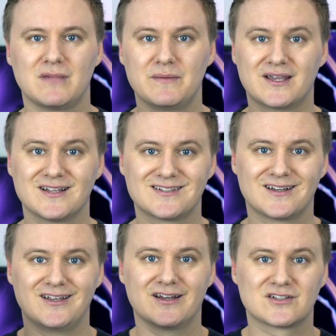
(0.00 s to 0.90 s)
maybe
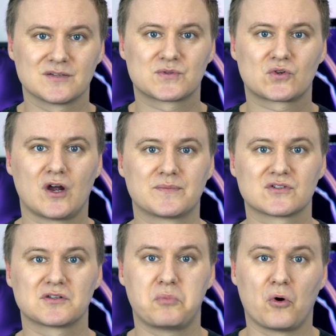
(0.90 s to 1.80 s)
consider hitting subscribe
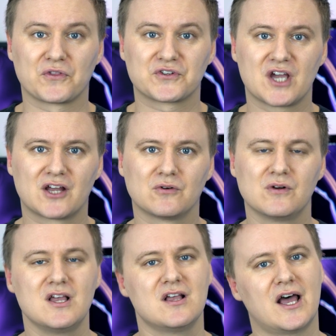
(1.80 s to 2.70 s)
to support the
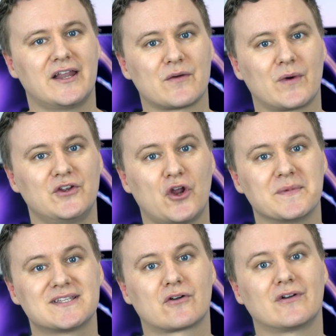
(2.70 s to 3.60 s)
channel, and that way you
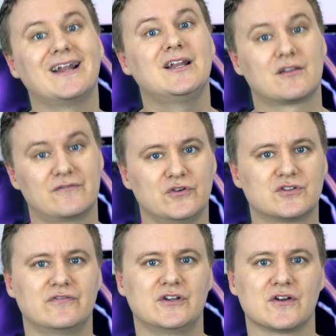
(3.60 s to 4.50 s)
don't miss out on any of the
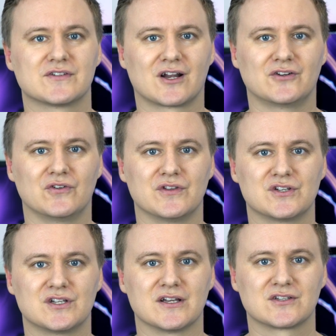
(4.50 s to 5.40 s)
future videos that I do
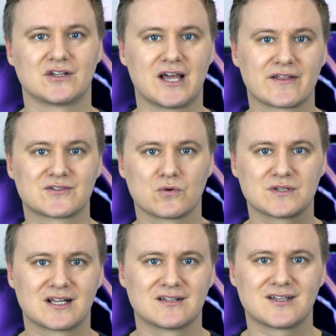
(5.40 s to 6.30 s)
this year. So now that's
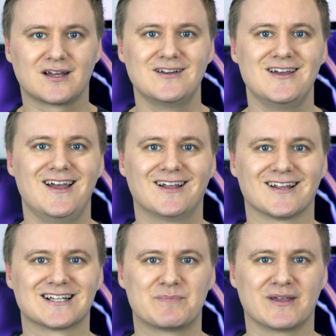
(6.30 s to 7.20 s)
all said and done,
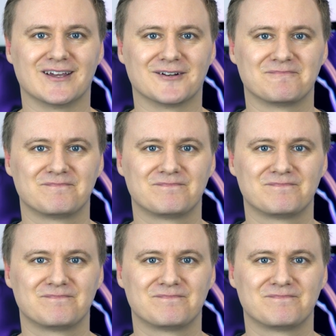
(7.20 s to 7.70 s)
let's begin.